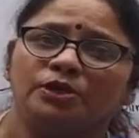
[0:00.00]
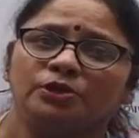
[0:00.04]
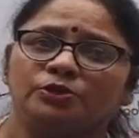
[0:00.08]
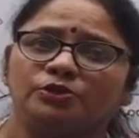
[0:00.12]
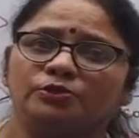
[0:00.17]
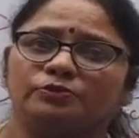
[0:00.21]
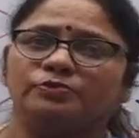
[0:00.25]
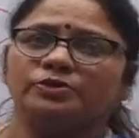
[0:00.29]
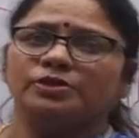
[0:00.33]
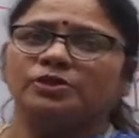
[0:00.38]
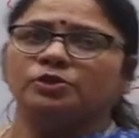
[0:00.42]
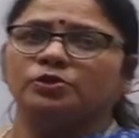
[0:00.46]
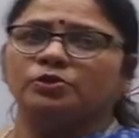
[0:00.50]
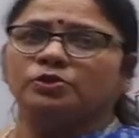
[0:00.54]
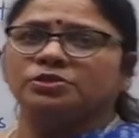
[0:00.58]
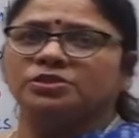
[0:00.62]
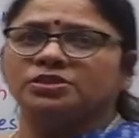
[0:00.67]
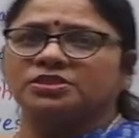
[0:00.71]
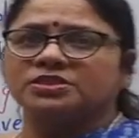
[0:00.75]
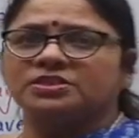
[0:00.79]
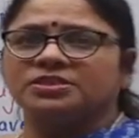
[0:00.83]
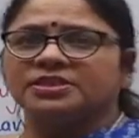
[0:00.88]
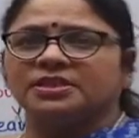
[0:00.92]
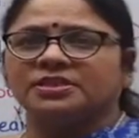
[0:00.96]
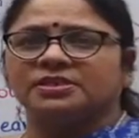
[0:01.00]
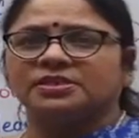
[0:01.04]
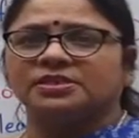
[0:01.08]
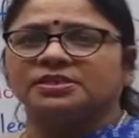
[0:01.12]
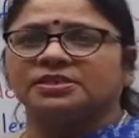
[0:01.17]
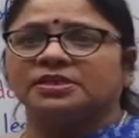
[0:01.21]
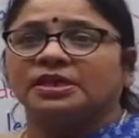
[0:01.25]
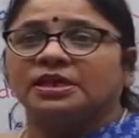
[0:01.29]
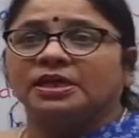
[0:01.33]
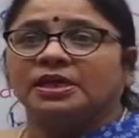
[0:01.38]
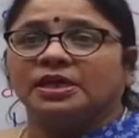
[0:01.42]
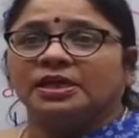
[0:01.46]
you will notice that
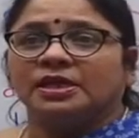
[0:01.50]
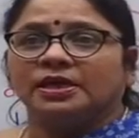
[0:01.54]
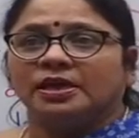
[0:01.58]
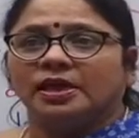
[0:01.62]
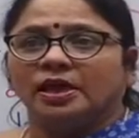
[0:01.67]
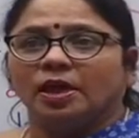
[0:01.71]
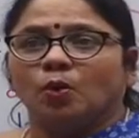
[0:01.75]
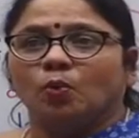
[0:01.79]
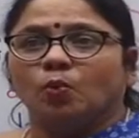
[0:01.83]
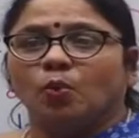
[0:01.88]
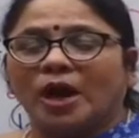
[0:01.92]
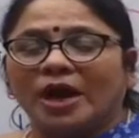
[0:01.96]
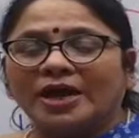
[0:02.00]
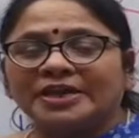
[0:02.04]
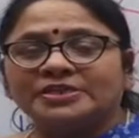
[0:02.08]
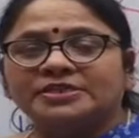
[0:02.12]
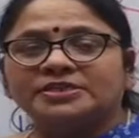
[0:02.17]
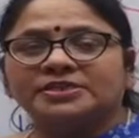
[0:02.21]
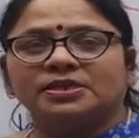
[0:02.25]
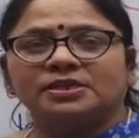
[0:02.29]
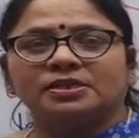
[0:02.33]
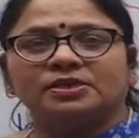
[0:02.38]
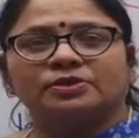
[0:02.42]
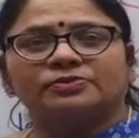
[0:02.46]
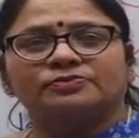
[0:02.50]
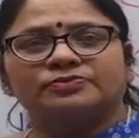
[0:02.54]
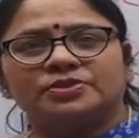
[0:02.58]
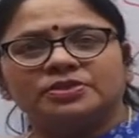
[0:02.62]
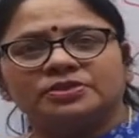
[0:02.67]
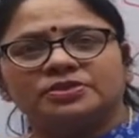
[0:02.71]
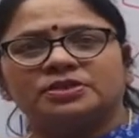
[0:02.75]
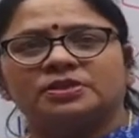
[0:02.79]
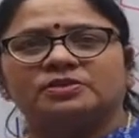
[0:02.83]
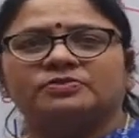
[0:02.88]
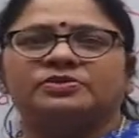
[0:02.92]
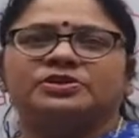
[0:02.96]
the white color of
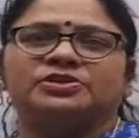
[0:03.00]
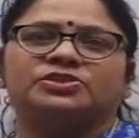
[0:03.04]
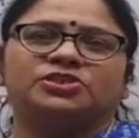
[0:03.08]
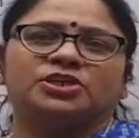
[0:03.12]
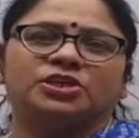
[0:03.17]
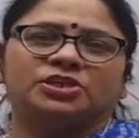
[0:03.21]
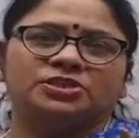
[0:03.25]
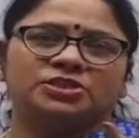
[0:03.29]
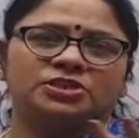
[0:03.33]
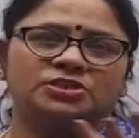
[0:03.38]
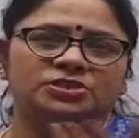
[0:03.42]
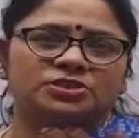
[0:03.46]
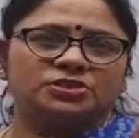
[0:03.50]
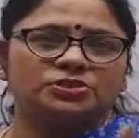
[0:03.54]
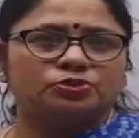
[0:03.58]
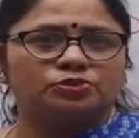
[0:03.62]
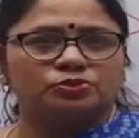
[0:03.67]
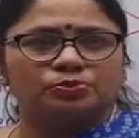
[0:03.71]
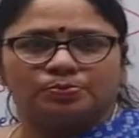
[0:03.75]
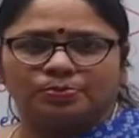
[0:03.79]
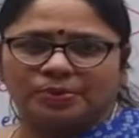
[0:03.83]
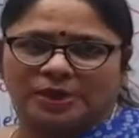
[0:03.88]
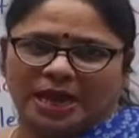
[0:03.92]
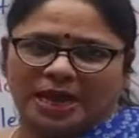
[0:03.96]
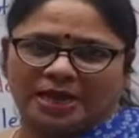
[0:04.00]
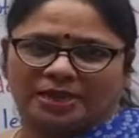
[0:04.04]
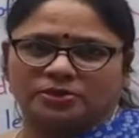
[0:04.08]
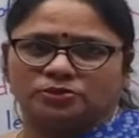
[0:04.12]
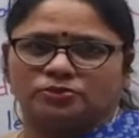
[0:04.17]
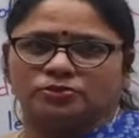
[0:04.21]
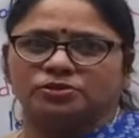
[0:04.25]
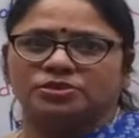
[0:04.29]
the silver changes into black.